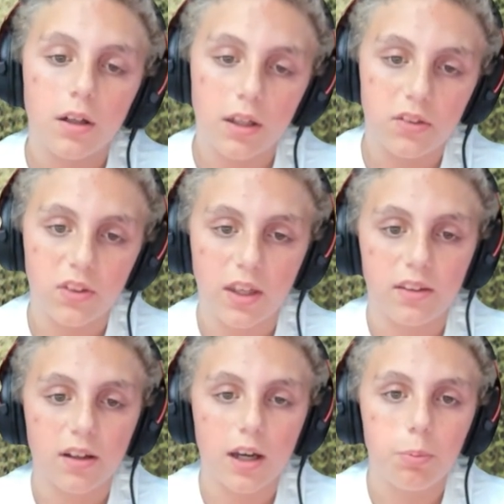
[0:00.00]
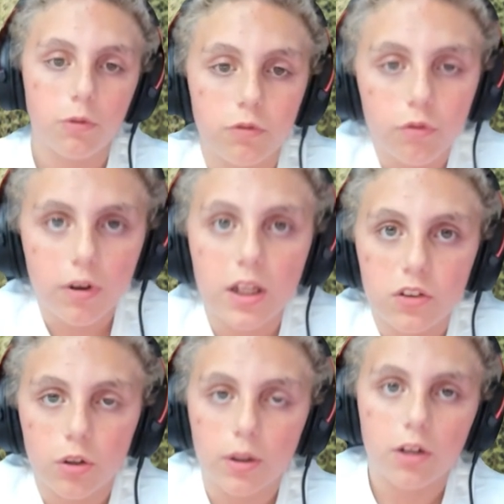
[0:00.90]
It's a type of
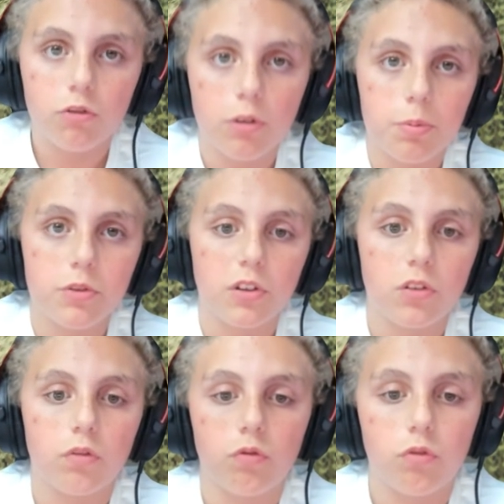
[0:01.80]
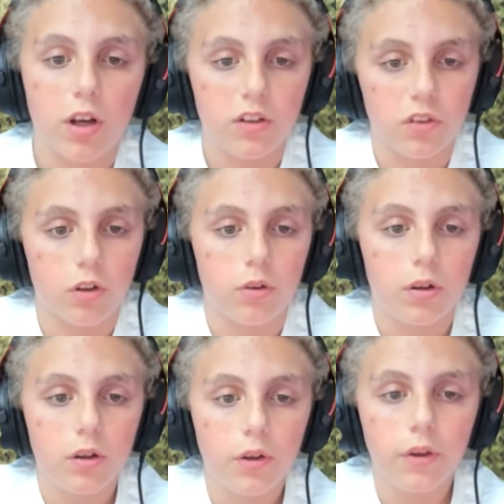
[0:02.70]
radio, an encrypted radio.
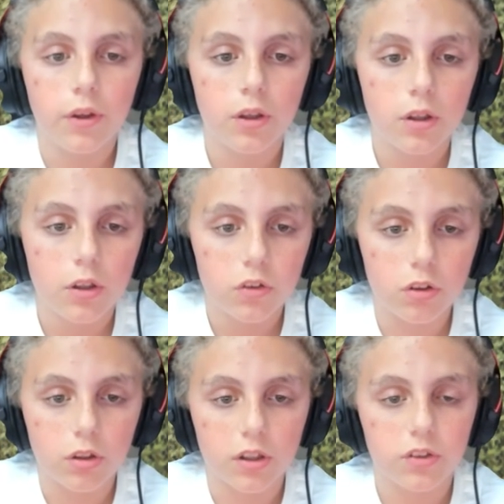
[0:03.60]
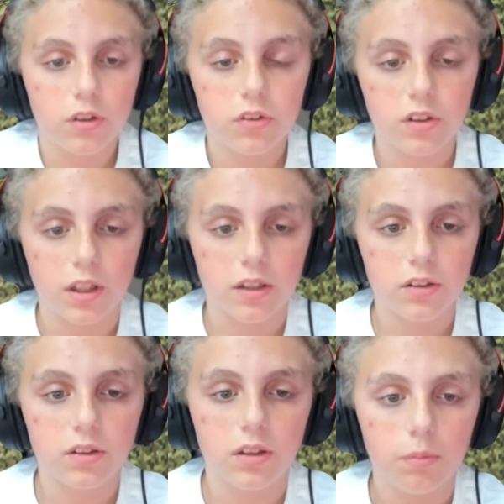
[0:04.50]
So you can
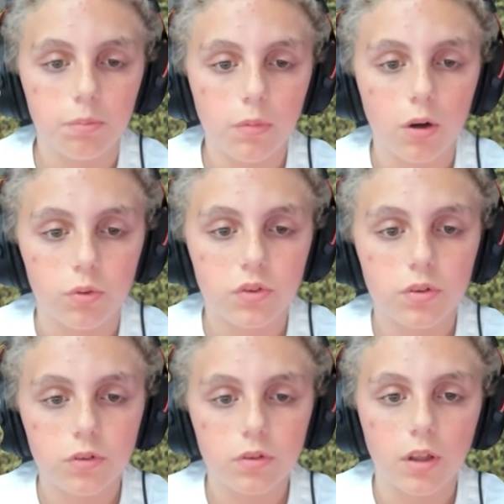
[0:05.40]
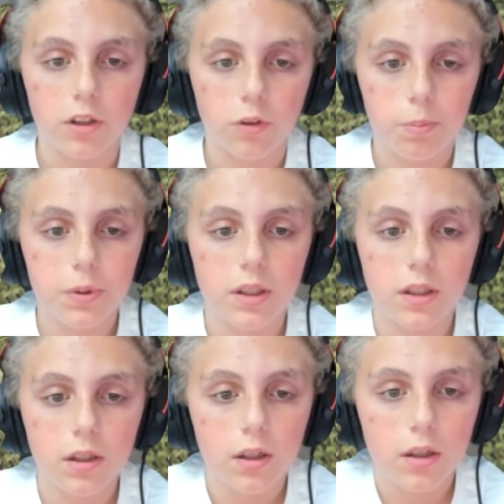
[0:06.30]
select the mode, either
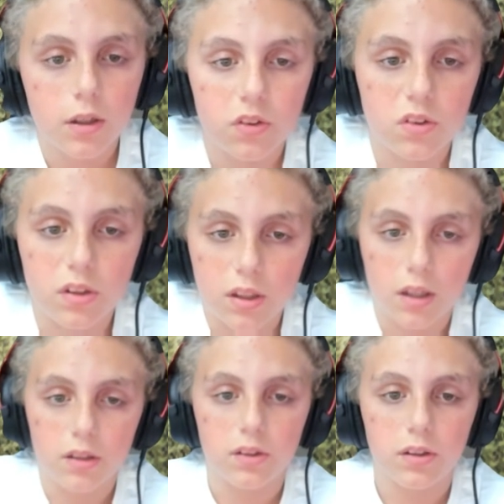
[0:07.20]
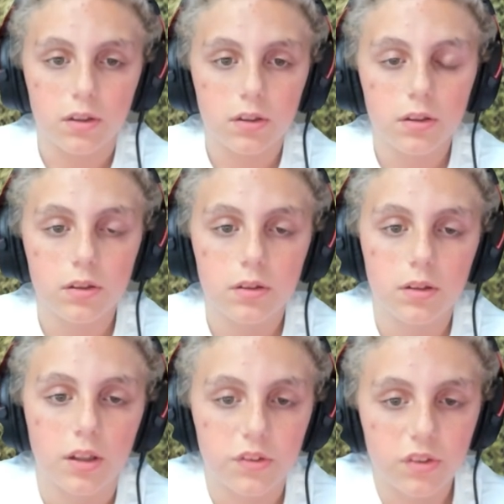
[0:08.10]
P, C, L, D,
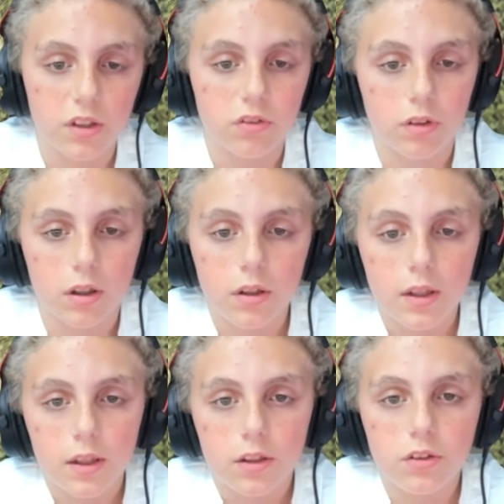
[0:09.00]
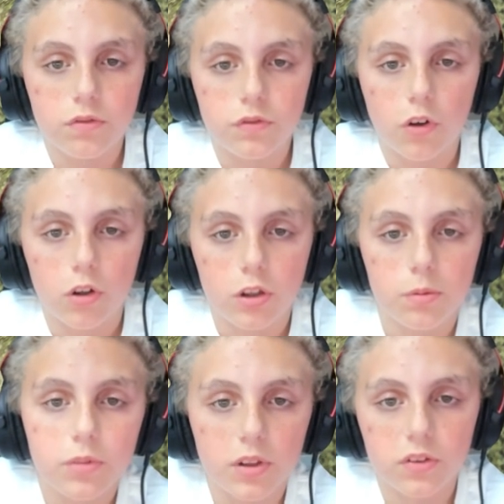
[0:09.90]
etc. The
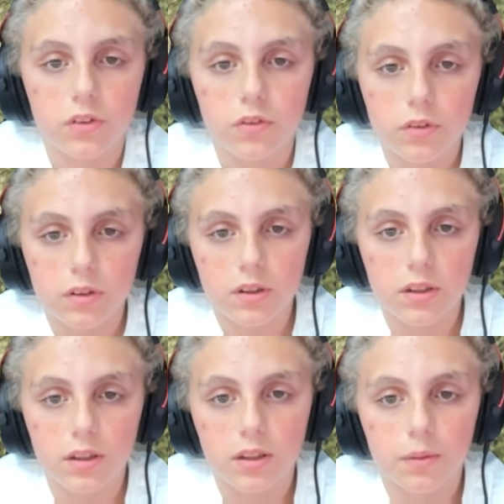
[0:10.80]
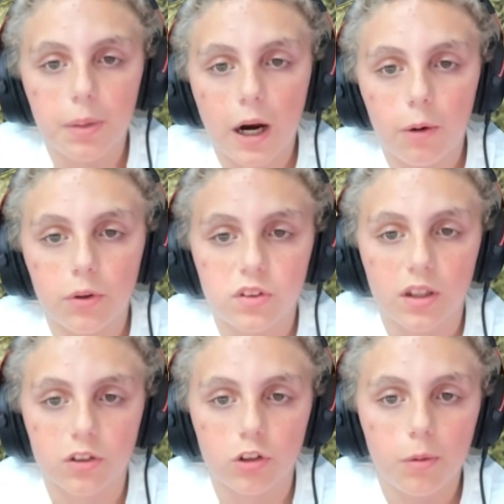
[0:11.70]
volume, this is the power
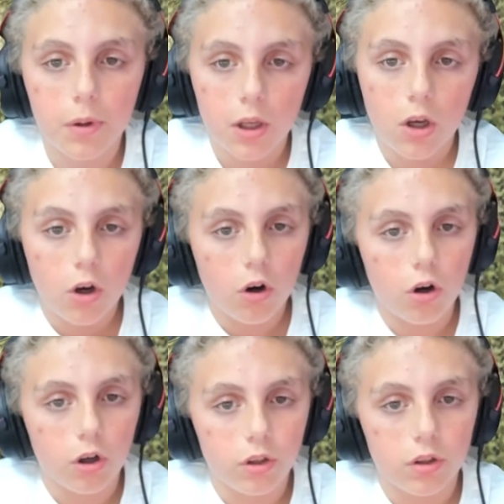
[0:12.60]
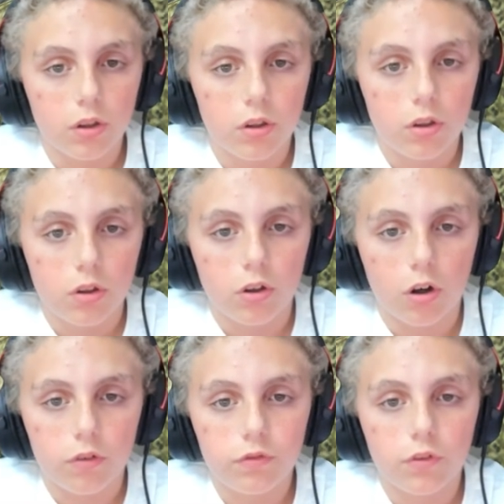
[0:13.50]
select knob, on,
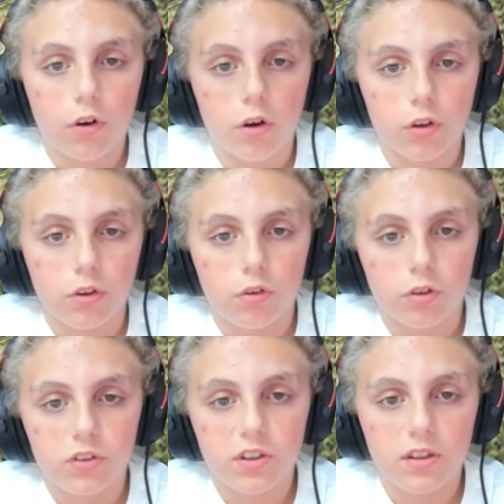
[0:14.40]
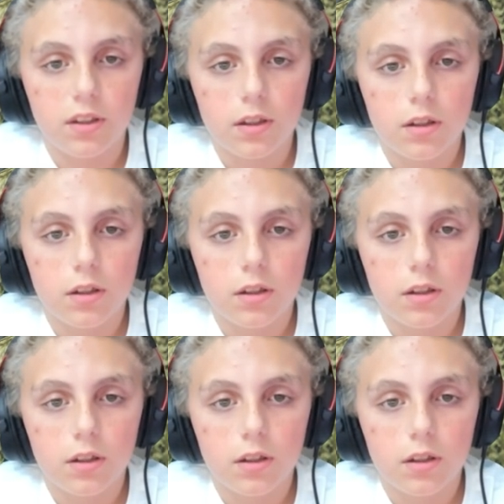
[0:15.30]
off, on, or TD.